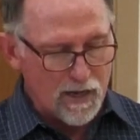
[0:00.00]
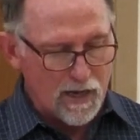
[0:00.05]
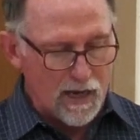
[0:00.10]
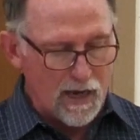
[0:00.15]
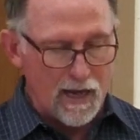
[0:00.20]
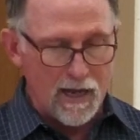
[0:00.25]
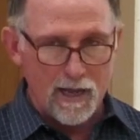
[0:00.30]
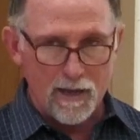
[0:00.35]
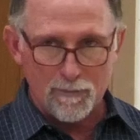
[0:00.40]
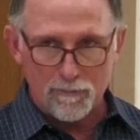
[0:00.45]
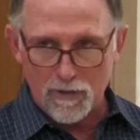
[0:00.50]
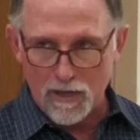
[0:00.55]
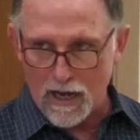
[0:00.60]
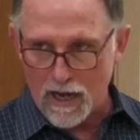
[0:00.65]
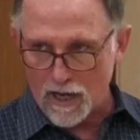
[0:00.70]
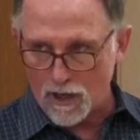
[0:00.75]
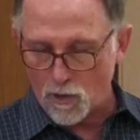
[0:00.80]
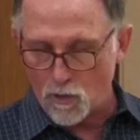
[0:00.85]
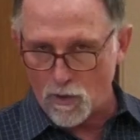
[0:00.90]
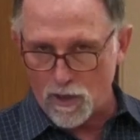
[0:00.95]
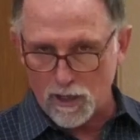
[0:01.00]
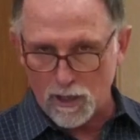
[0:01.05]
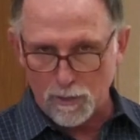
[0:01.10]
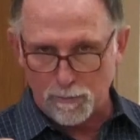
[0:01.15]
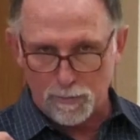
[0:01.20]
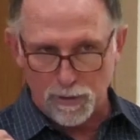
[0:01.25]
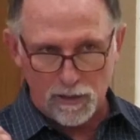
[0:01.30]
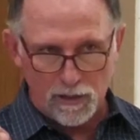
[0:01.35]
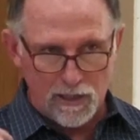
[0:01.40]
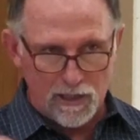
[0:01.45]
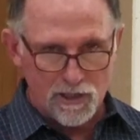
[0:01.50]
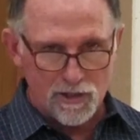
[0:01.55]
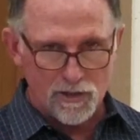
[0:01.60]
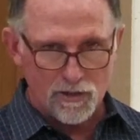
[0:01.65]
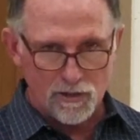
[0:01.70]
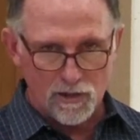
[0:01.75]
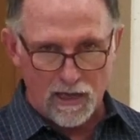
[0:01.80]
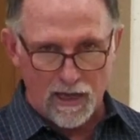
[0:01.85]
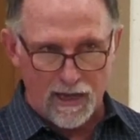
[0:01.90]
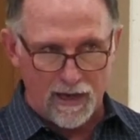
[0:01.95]
I am not going to police
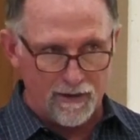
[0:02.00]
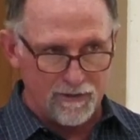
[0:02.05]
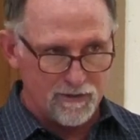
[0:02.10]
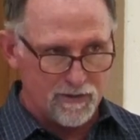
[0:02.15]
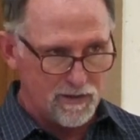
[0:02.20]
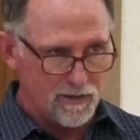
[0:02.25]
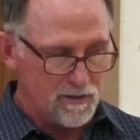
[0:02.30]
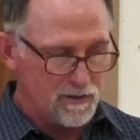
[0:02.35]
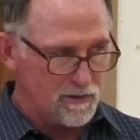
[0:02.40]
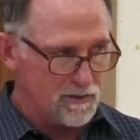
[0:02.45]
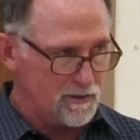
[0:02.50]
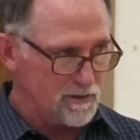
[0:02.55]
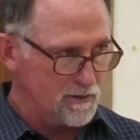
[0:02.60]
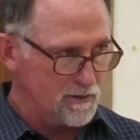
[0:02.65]
your lives.